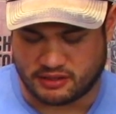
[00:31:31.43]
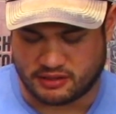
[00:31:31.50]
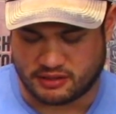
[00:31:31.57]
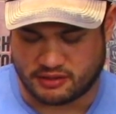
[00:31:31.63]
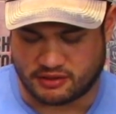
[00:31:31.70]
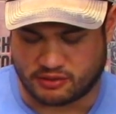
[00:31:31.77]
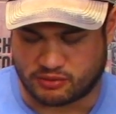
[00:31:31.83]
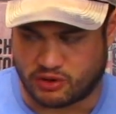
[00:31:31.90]

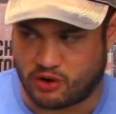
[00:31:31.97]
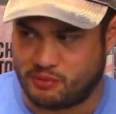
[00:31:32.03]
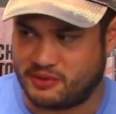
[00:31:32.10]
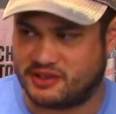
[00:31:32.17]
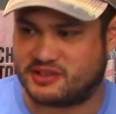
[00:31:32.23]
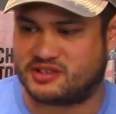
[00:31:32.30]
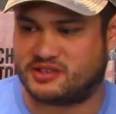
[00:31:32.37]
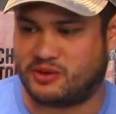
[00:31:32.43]
The
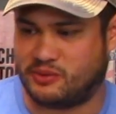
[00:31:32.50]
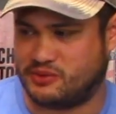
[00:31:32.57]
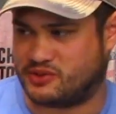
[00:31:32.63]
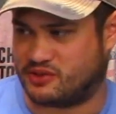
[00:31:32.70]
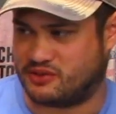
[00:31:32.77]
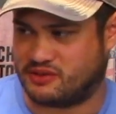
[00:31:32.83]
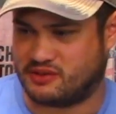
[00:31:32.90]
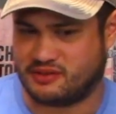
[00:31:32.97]
Roman
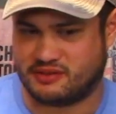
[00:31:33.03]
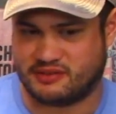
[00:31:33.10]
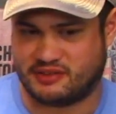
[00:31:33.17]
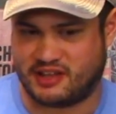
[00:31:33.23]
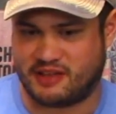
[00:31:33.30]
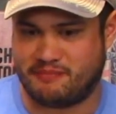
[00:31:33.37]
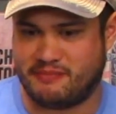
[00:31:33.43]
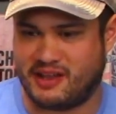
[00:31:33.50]
soldier.
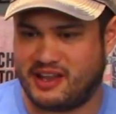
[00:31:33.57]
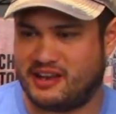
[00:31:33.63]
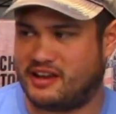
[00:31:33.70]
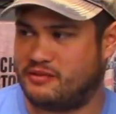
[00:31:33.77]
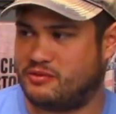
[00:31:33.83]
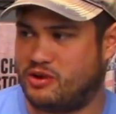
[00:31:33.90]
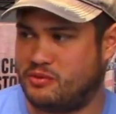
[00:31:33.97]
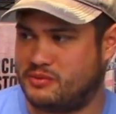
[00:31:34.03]
They made a
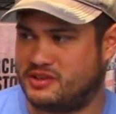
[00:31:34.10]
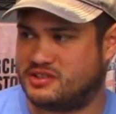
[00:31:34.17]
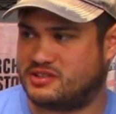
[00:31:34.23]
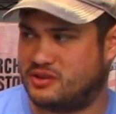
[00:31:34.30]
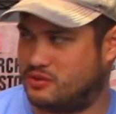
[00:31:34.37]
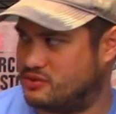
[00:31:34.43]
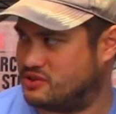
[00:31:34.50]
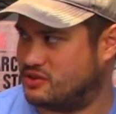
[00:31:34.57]
Roman
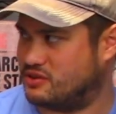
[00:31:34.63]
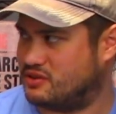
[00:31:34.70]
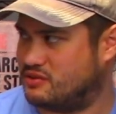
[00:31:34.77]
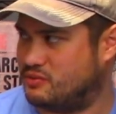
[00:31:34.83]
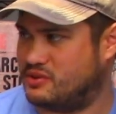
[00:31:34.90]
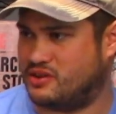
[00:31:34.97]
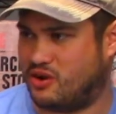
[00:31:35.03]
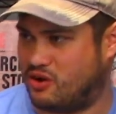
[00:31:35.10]
soldier
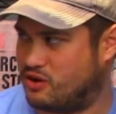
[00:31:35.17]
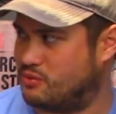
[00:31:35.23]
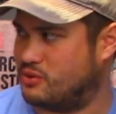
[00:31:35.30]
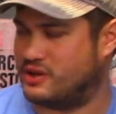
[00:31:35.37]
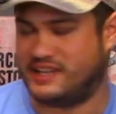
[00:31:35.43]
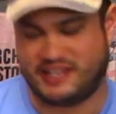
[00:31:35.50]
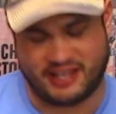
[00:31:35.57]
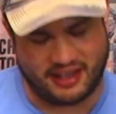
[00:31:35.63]
with armor.
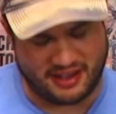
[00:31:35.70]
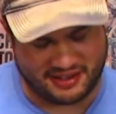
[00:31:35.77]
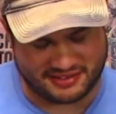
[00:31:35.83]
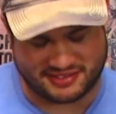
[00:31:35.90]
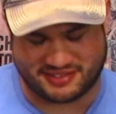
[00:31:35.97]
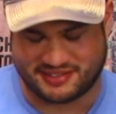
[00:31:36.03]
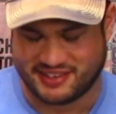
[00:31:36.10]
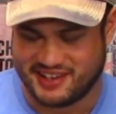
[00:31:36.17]

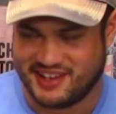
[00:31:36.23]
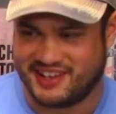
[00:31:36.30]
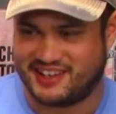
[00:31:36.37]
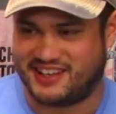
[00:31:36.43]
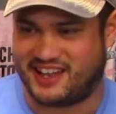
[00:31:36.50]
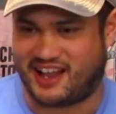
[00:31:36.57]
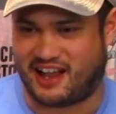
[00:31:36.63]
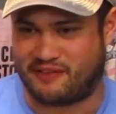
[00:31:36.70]
Yes.
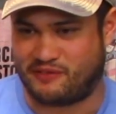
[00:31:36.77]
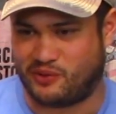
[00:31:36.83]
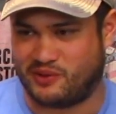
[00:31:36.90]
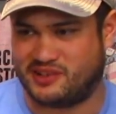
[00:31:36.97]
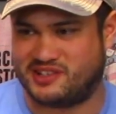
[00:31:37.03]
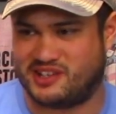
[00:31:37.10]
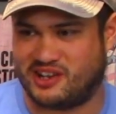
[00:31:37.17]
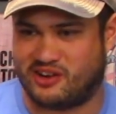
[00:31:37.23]
Yeah, I've only
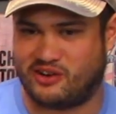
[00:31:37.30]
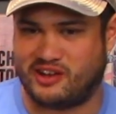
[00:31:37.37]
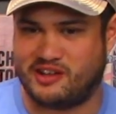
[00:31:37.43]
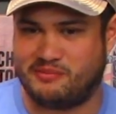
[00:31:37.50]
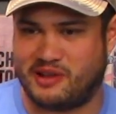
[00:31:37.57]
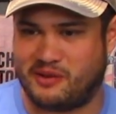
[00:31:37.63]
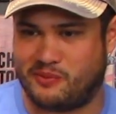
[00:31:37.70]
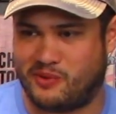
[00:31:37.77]
seen it on
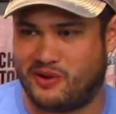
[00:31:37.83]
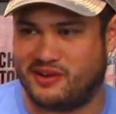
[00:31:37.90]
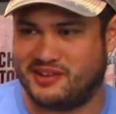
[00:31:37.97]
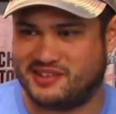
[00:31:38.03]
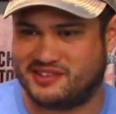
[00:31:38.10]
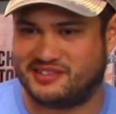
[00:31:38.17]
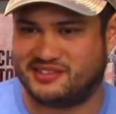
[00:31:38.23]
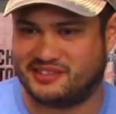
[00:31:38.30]
eBay
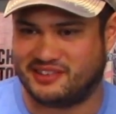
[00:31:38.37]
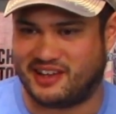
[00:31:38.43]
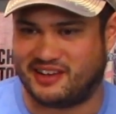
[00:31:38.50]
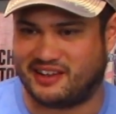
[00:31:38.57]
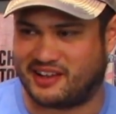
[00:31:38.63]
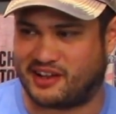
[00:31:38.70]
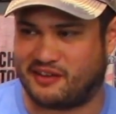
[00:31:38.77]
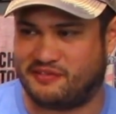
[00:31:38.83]
once, and
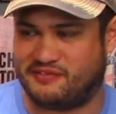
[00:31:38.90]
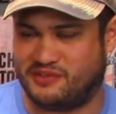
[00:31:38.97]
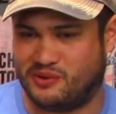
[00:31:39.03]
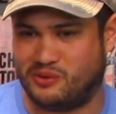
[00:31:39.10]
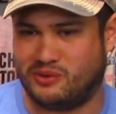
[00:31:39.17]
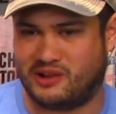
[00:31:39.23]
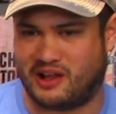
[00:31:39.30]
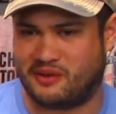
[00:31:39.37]
like a
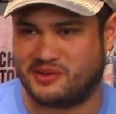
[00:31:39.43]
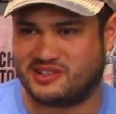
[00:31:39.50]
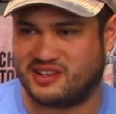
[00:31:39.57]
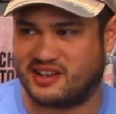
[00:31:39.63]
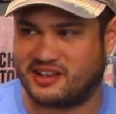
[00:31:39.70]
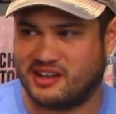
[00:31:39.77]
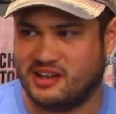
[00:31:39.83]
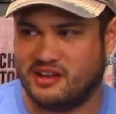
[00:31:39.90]
fool, I was
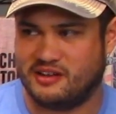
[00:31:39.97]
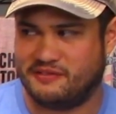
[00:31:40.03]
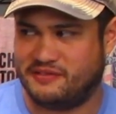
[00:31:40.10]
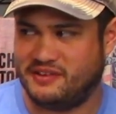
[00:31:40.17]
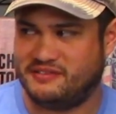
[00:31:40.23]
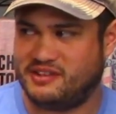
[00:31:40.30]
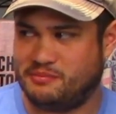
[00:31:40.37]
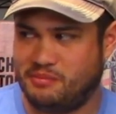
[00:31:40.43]
like,
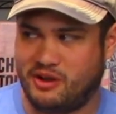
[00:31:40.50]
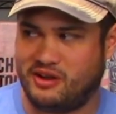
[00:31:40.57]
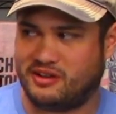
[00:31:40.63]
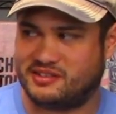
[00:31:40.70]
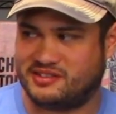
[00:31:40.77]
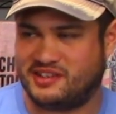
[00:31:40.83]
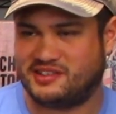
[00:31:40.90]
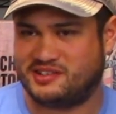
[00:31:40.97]

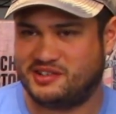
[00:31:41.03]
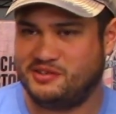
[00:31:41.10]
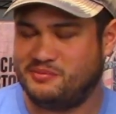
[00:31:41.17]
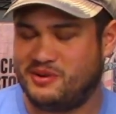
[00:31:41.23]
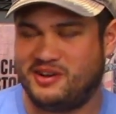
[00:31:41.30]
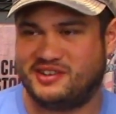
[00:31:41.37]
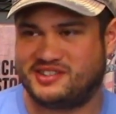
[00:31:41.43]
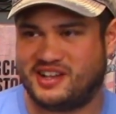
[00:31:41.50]
$50, that's too
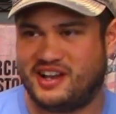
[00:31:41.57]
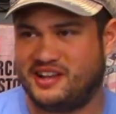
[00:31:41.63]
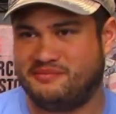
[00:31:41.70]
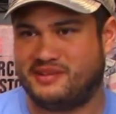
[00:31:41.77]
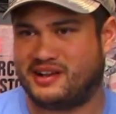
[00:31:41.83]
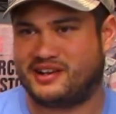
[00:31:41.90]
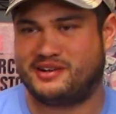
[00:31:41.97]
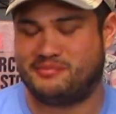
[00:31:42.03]
much. I'm
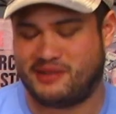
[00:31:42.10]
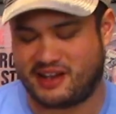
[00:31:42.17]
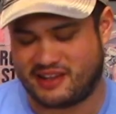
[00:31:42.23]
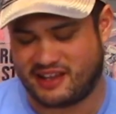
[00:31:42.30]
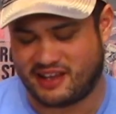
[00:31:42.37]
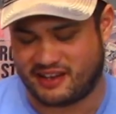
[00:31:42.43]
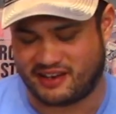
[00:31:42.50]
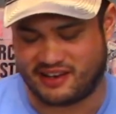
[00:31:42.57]
not going to buy that.